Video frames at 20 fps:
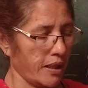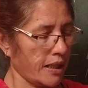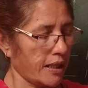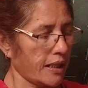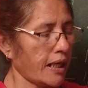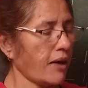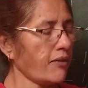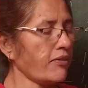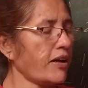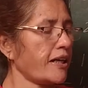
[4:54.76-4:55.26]

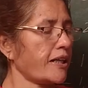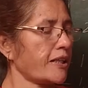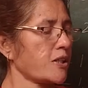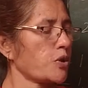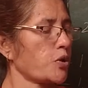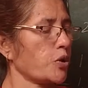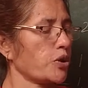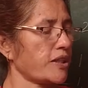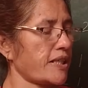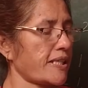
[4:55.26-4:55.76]
Now let us
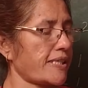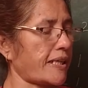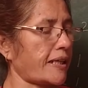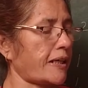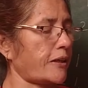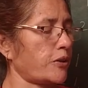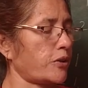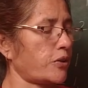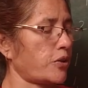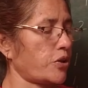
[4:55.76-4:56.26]
go to the
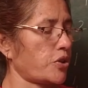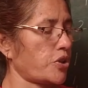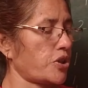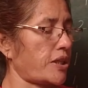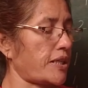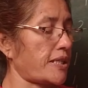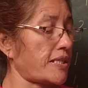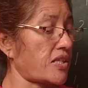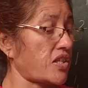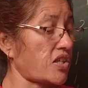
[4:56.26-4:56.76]
second
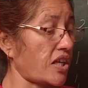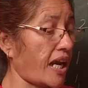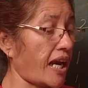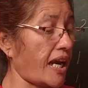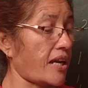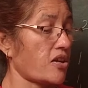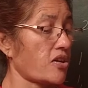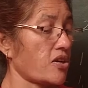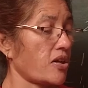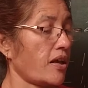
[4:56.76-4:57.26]
question.
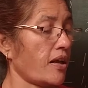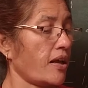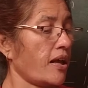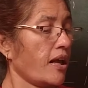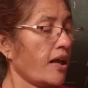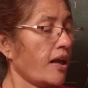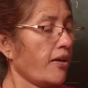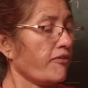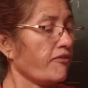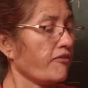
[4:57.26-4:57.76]

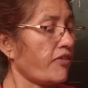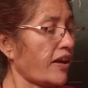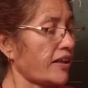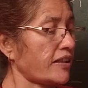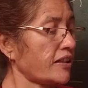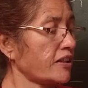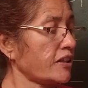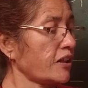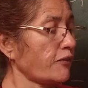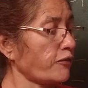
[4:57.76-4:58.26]
State
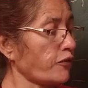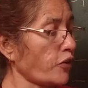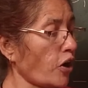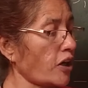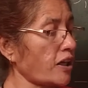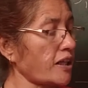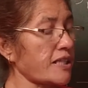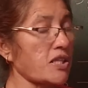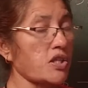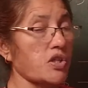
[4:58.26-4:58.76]
whether the
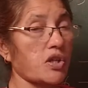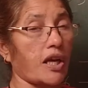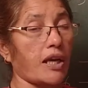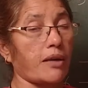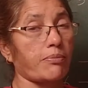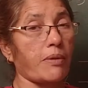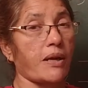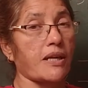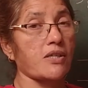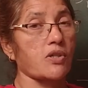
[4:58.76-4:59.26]
following
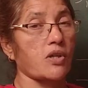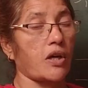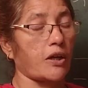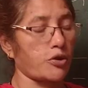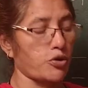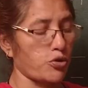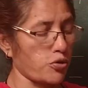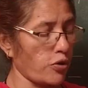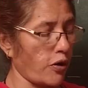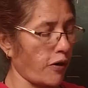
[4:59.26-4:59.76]
statements
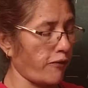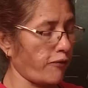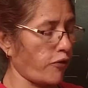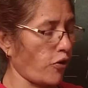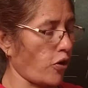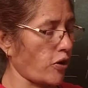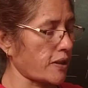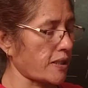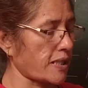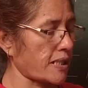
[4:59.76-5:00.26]
are true or
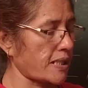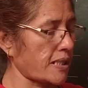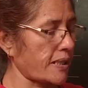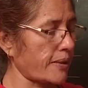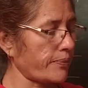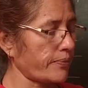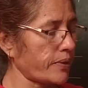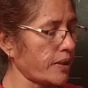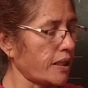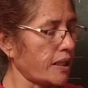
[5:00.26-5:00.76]
false.
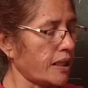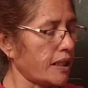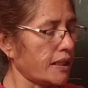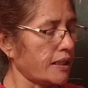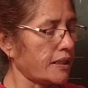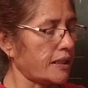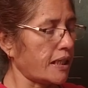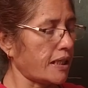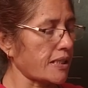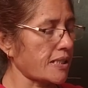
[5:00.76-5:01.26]

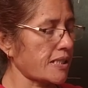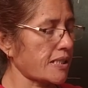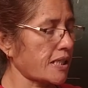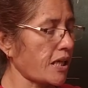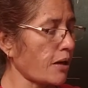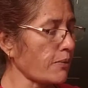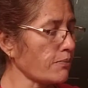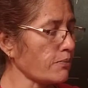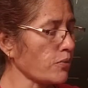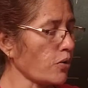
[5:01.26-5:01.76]
The
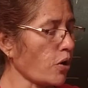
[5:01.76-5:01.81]
sum